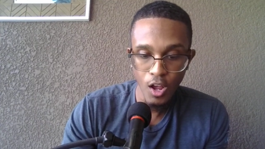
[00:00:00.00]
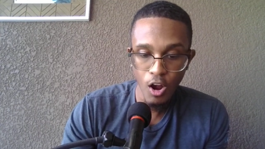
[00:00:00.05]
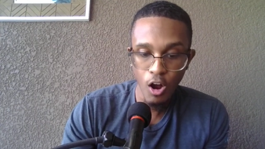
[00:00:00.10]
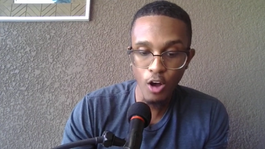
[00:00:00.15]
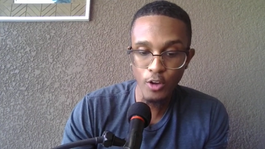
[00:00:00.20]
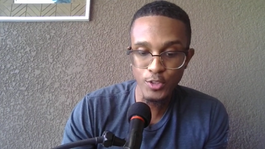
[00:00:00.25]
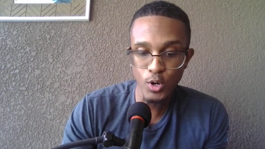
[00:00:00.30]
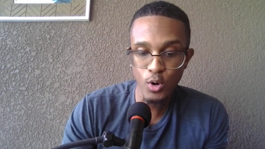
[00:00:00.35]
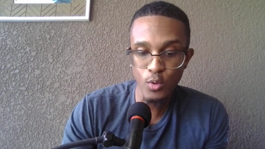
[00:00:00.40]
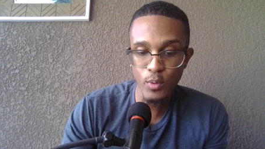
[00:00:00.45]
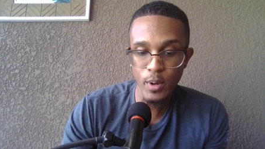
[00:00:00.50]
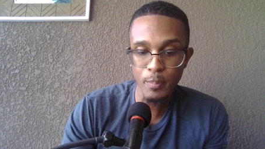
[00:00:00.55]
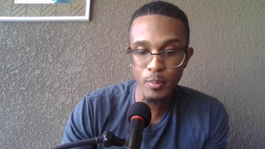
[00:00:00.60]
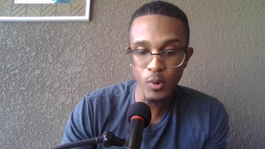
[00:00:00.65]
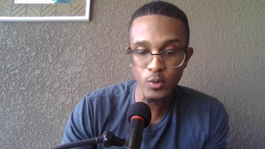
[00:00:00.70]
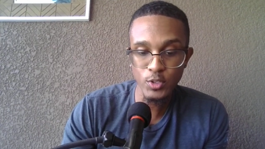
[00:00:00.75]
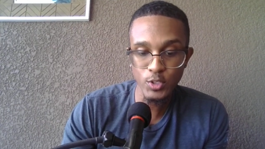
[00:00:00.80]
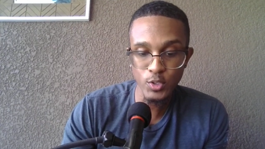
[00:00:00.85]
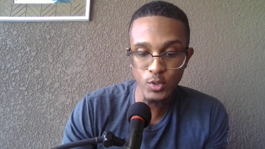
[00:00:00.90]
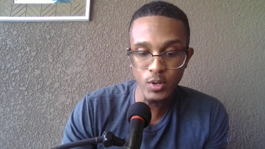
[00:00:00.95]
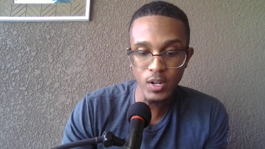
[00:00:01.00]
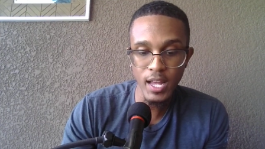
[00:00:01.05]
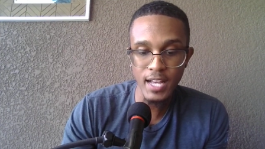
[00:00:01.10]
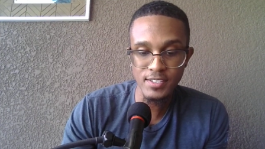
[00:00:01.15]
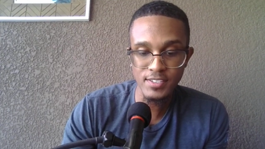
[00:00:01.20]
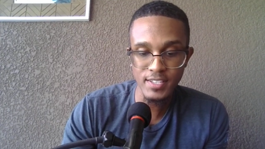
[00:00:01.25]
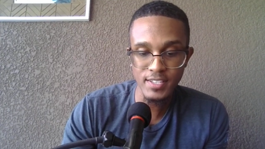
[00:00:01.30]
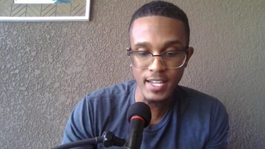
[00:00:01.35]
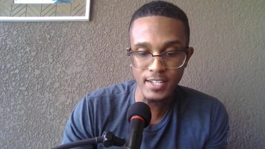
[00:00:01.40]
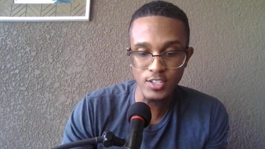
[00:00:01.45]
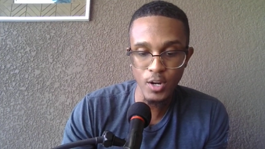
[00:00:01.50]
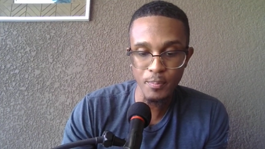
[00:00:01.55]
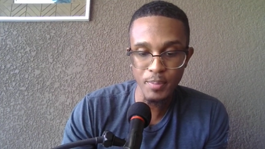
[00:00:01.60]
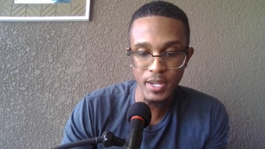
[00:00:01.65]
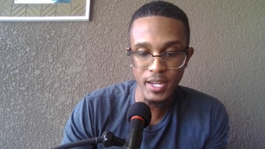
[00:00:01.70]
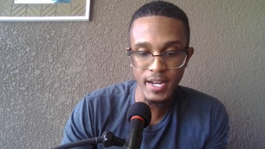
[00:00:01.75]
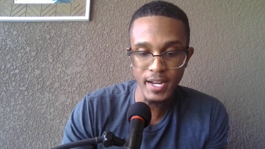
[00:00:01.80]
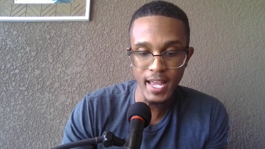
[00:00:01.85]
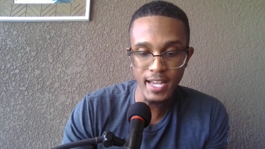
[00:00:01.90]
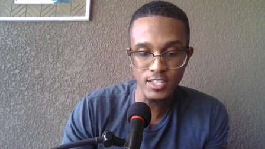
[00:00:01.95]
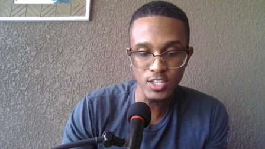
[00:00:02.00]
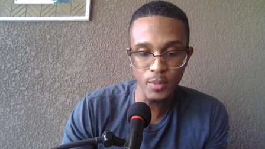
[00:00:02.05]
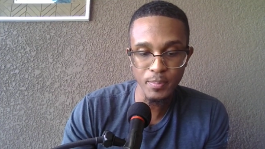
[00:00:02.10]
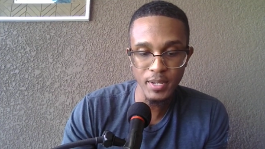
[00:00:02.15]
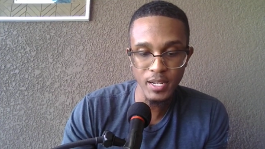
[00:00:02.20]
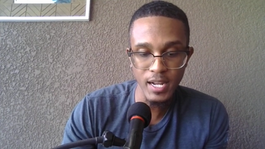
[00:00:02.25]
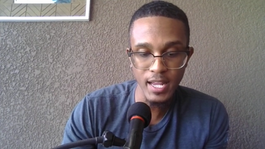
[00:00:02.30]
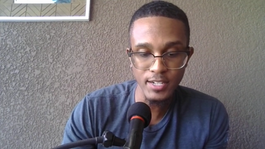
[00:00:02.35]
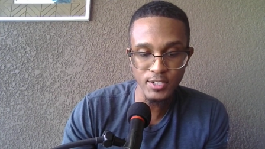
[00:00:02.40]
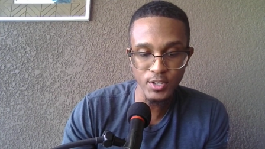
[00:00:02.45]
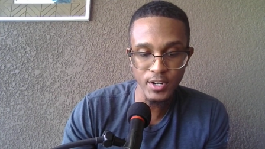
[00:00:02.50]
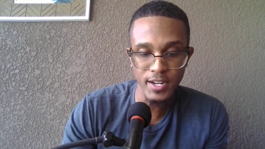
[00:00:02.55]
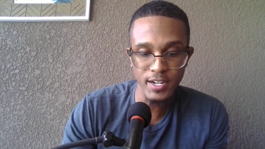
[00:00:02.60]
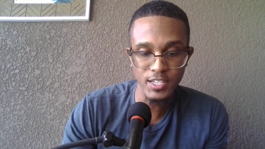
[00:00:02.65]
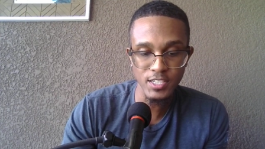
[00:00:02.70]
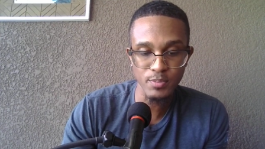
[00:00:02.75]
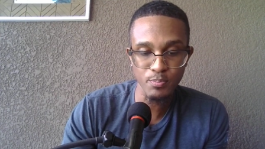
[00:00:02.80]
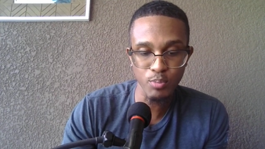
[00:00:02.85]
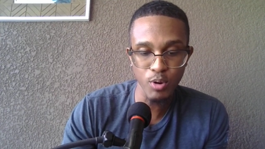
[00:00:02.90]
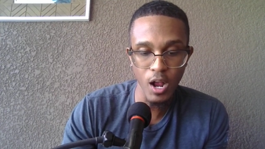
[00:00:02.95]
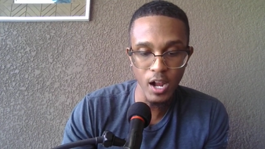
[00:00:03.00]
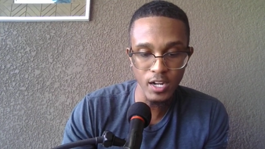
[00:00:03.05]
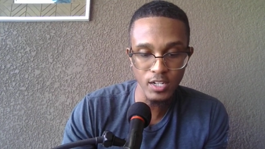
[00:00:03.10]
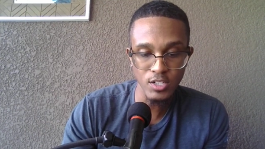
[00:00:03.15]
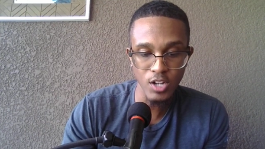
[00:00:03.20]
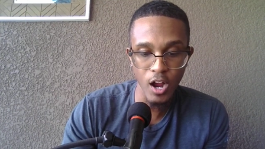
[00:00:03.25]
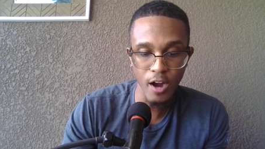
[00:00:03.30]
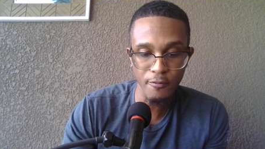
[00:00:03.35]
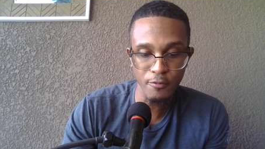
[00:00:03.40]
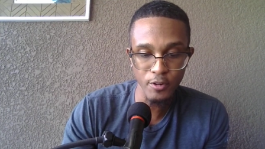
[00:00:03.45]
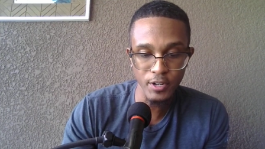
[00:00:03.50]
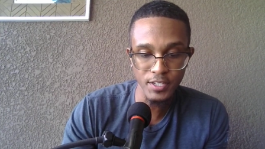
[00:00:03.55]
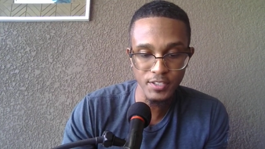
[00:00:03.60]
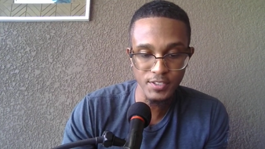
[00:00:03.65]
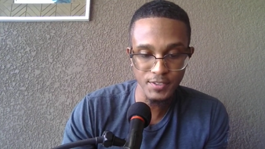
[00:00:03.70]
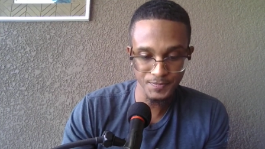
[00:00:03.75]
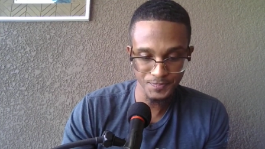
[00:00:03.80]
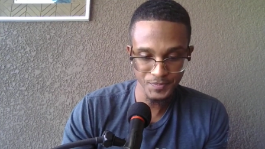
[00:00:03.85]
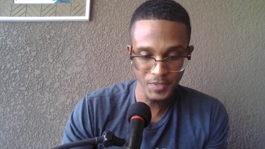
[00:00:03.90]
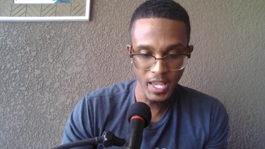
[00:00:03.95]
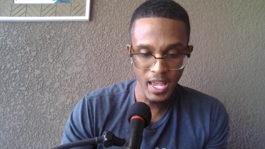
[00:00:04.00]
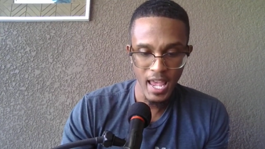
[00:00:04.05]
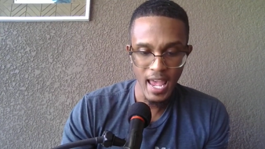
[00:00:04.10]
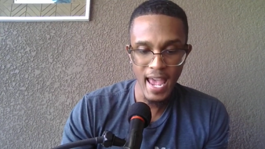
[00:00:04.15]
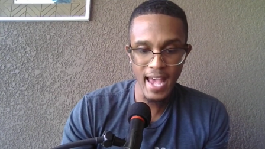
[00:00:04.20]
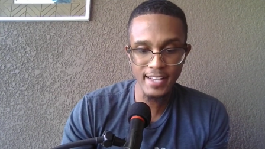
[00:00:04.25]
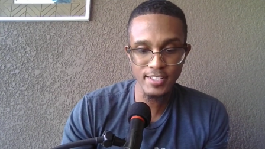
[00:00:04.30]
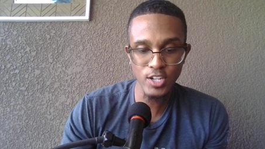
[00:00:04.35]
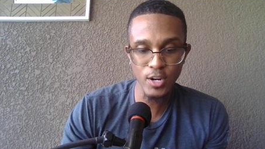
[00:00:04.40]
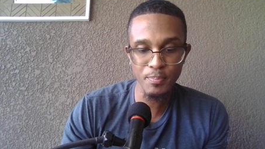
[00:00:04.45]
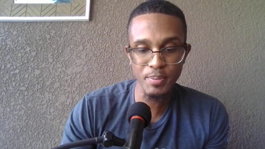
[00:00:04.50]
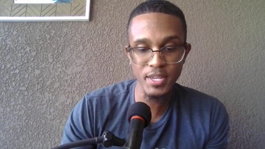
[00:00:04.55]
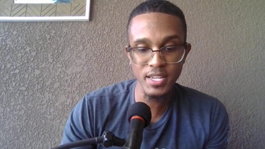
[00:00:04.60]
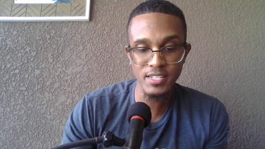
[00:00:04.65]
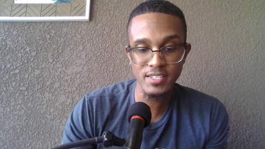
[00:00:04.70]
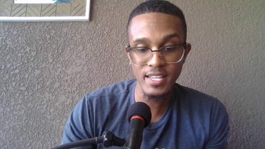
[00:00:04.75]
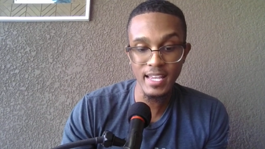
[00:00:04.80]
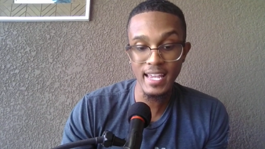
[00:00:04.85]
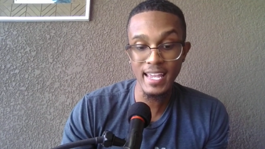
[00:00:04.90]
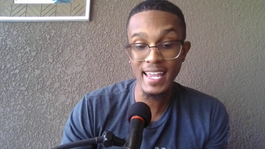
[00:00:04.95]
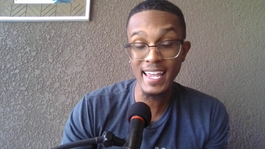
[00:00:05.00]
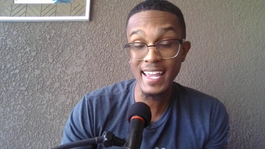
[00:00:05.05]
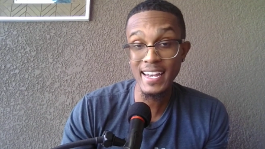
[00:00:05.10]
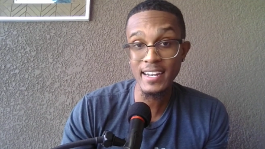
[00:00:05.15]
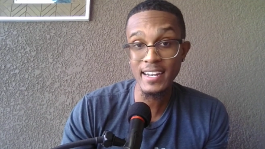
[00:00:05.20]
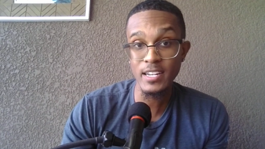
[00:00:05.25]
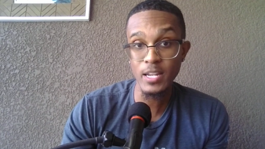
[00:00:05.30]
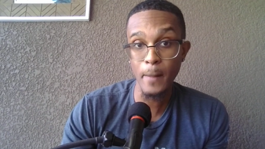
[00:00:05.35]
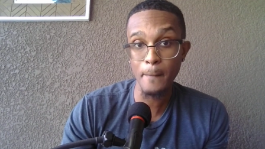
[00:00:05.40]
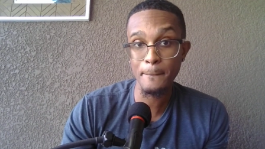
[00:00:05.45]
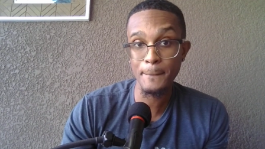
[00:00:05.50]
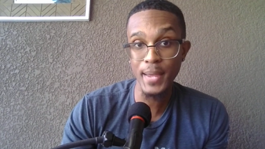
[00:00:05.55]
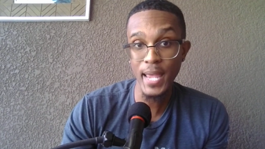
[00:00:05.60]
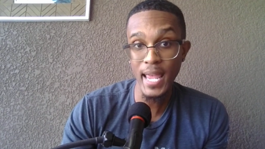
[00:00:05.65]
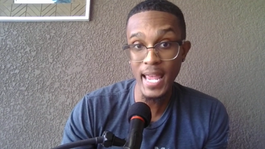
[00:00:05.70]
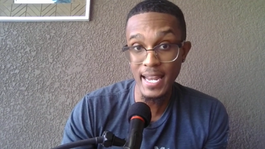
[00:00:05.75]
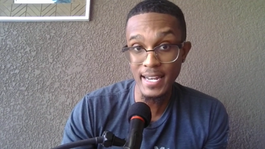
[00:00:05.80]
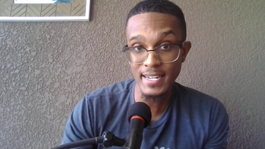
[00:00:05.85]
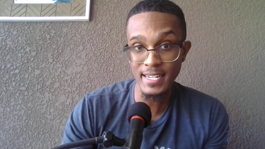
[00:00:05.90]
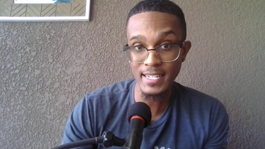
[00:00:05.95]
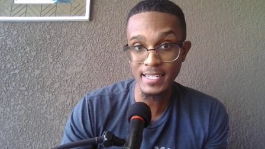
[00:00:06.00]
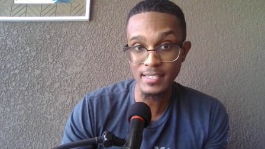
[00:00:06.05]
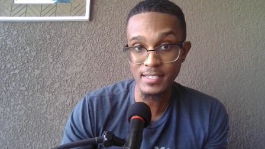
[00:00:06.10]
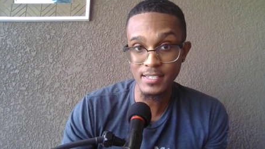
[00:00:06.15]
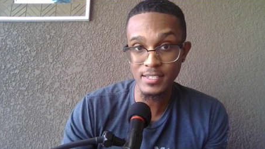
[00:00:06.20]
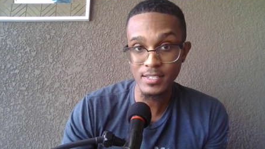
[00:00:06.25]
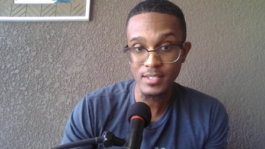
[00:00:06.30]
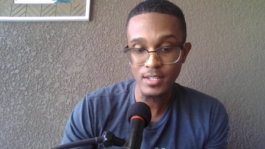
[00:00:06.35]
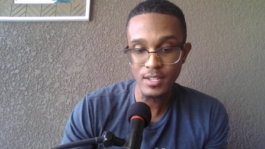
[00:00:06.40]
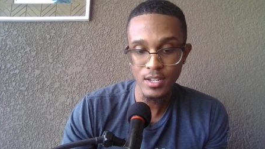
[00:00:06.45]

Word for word: Although Ripple utilizes XRP and the XRP ledger in its product offerings, XRP is independent,